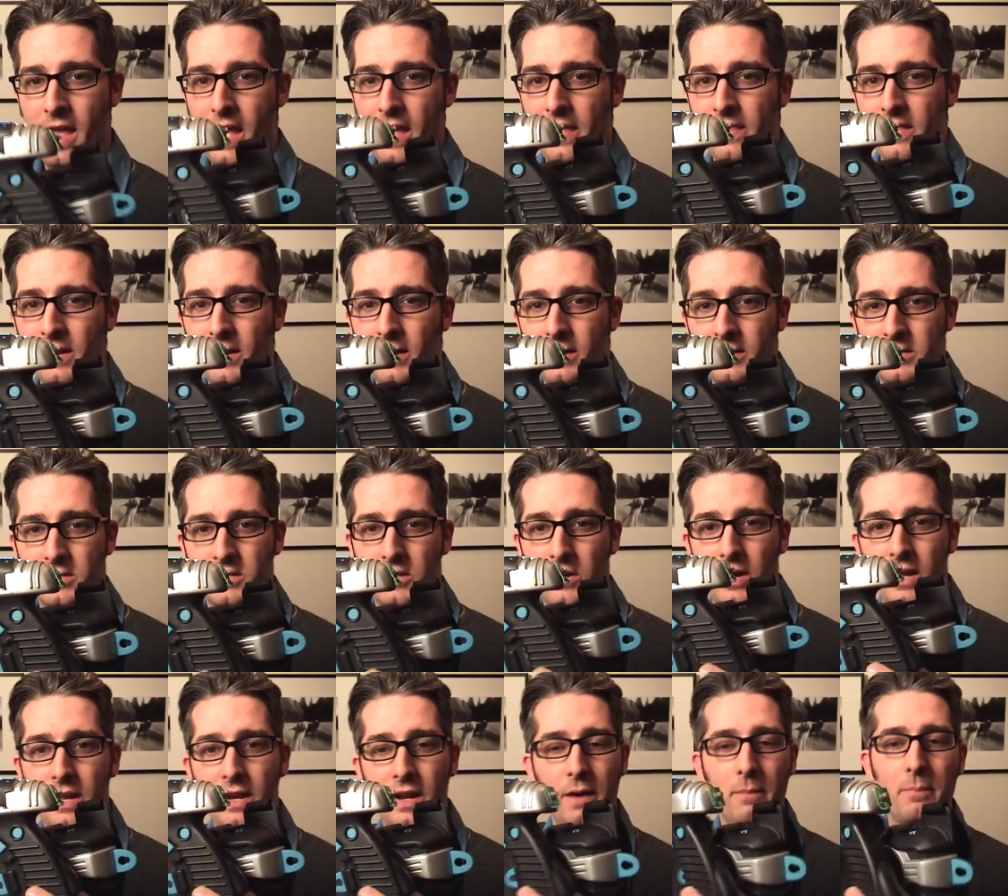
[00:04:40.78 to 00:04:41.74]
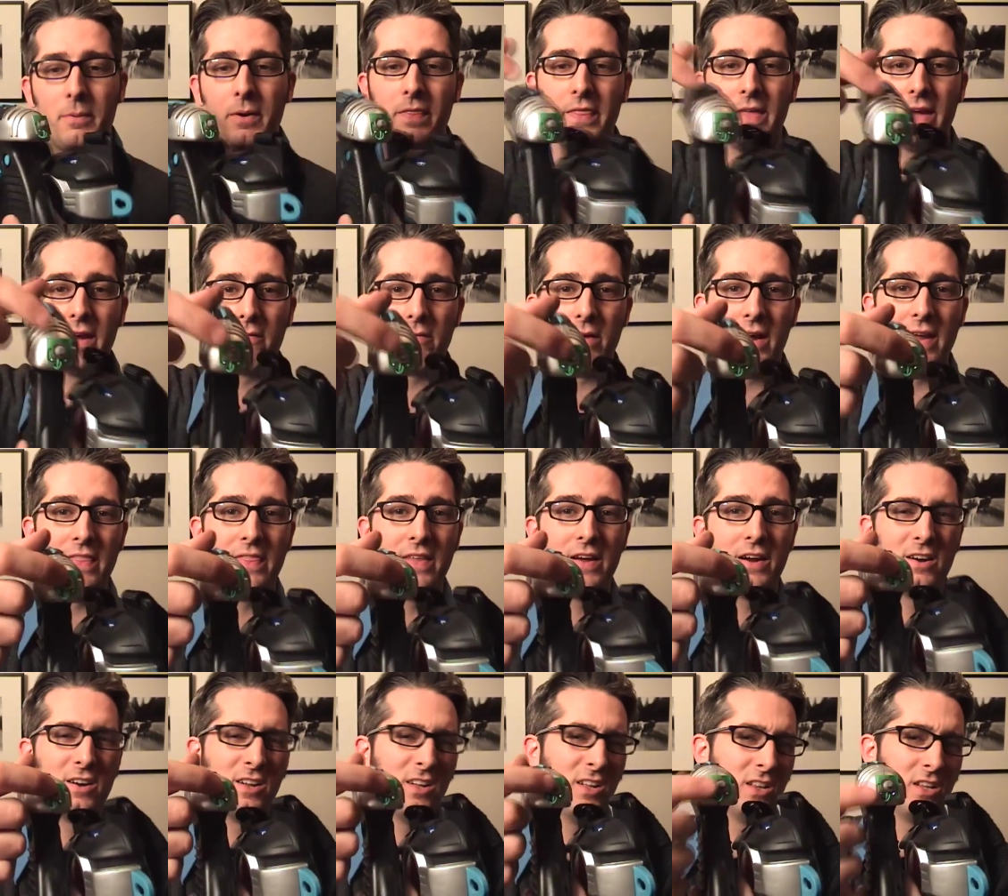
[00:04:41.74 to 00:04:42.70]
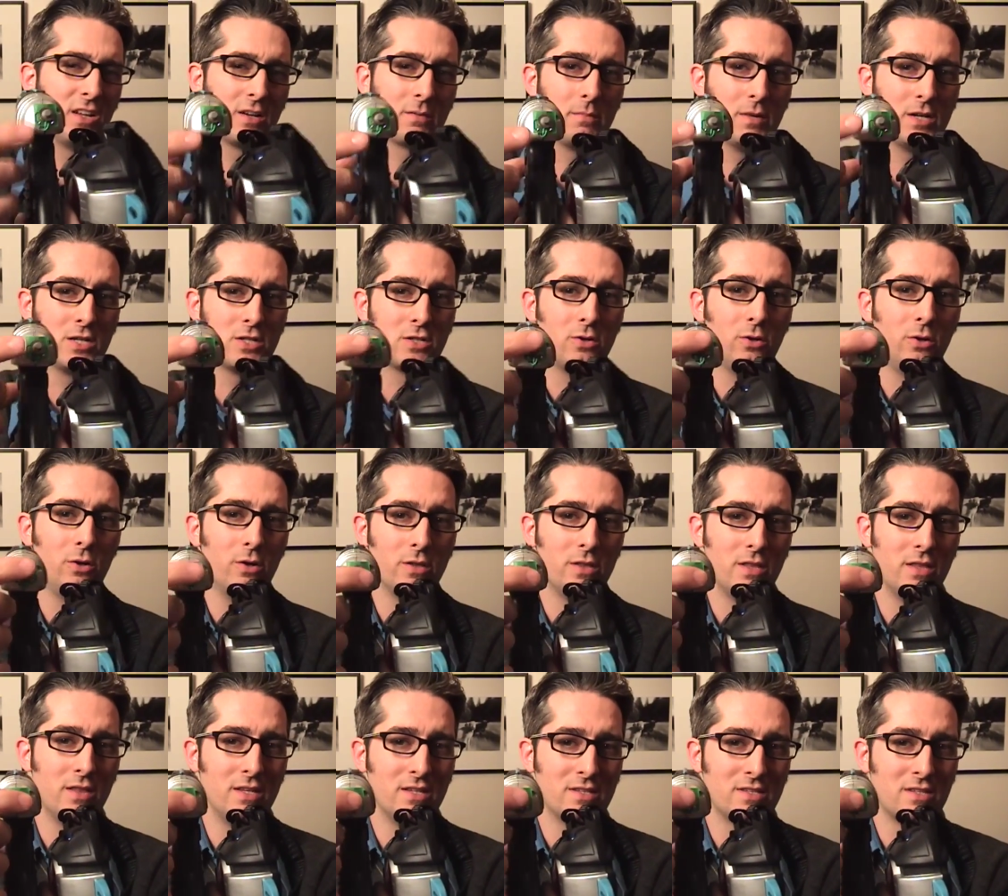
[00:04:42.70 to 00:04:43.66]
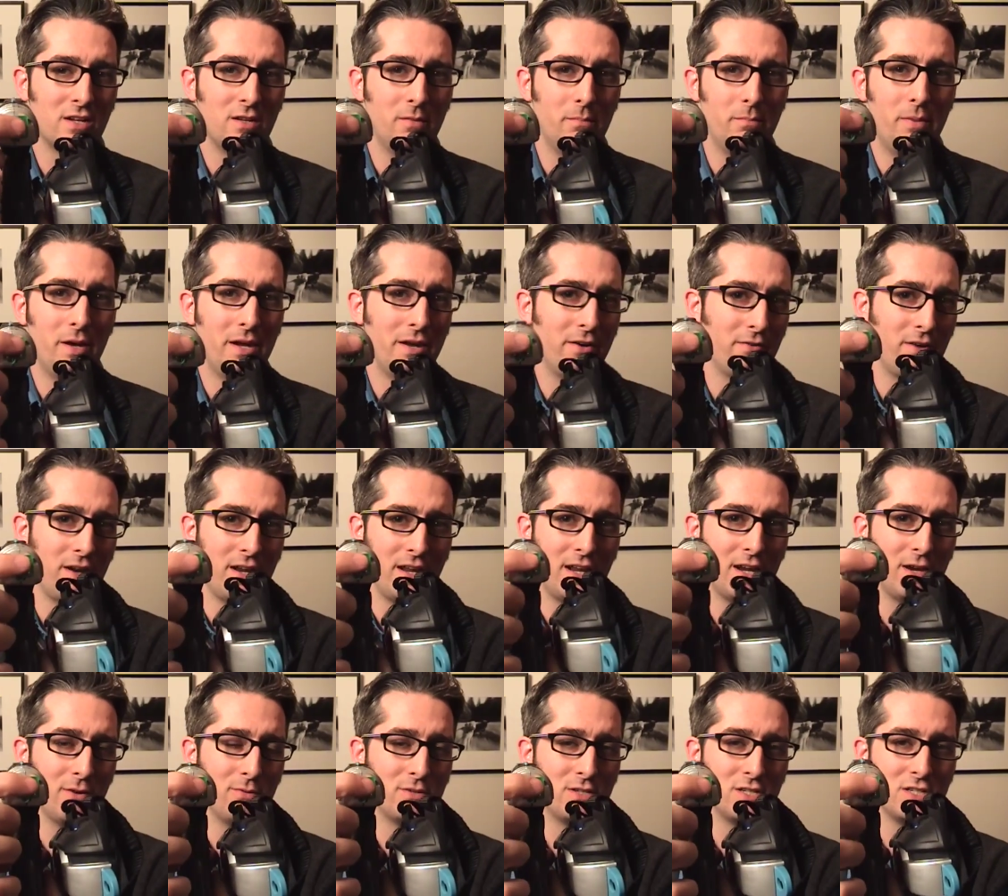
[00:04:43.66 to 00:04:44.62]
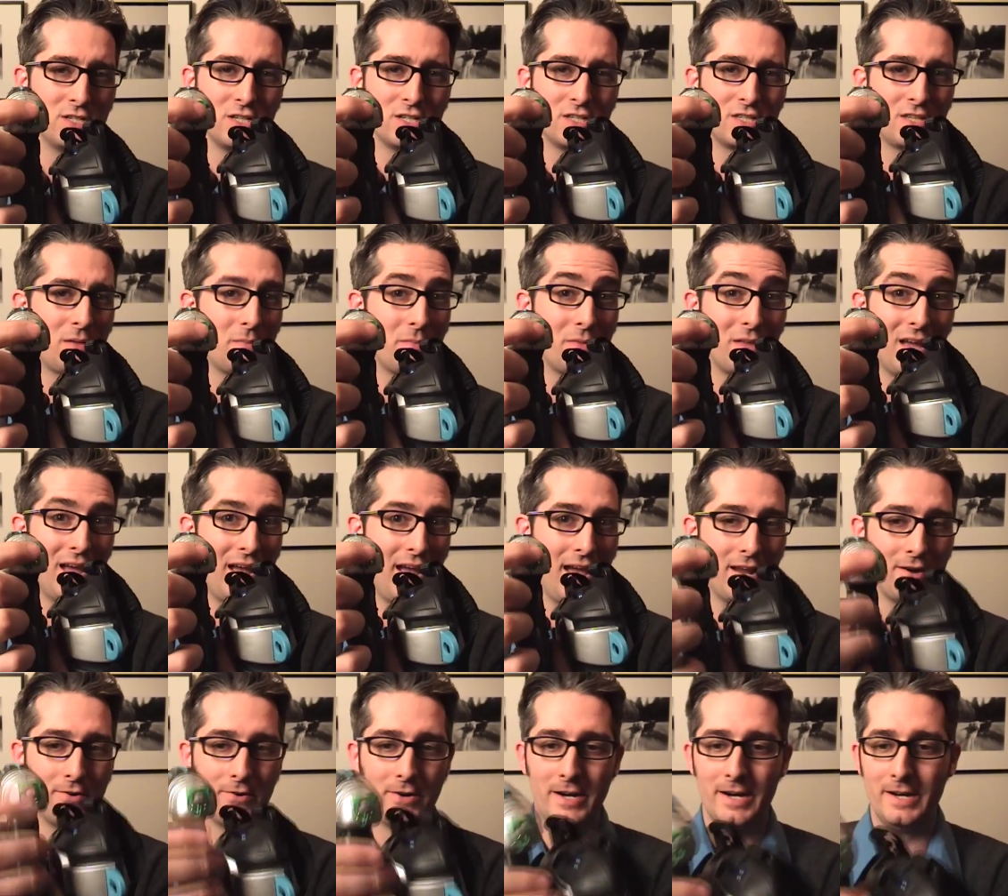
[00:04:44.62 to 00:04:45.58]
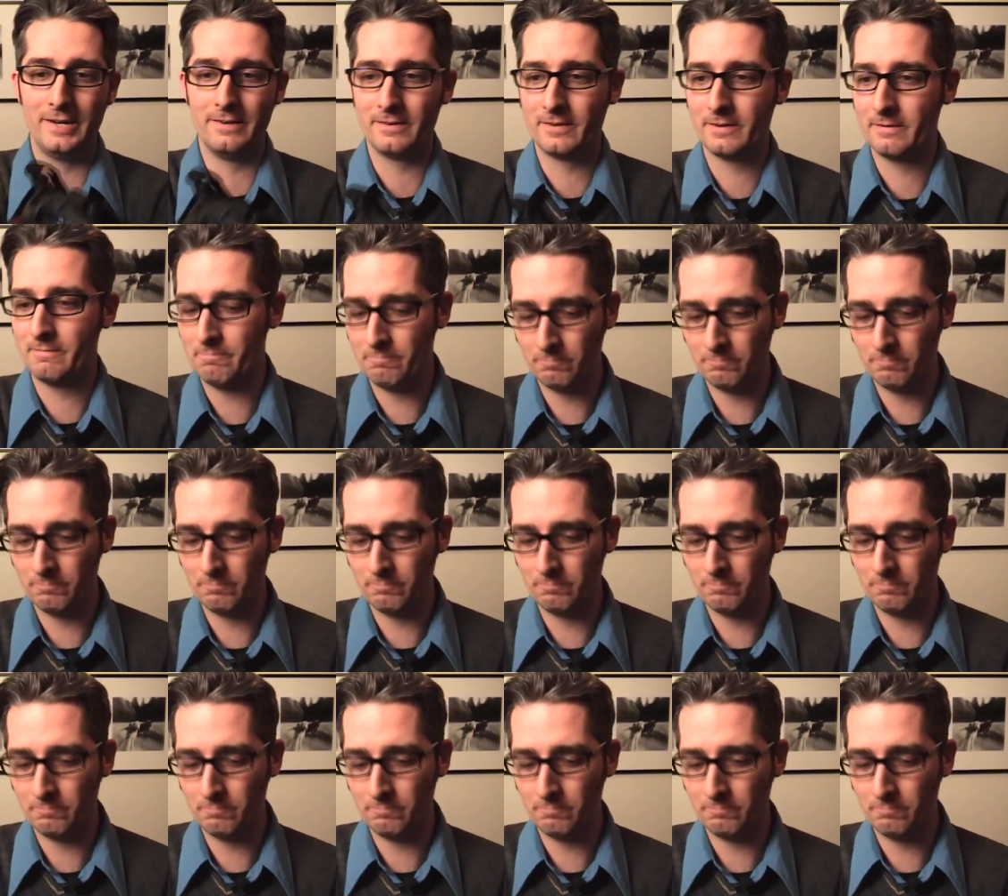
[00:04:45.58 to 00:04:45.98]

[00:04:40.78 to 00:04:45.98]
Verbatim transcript: And then I'll just go ahead and I'll put that right there. I know it looked much cooler than this little button right here, which is just something I had around.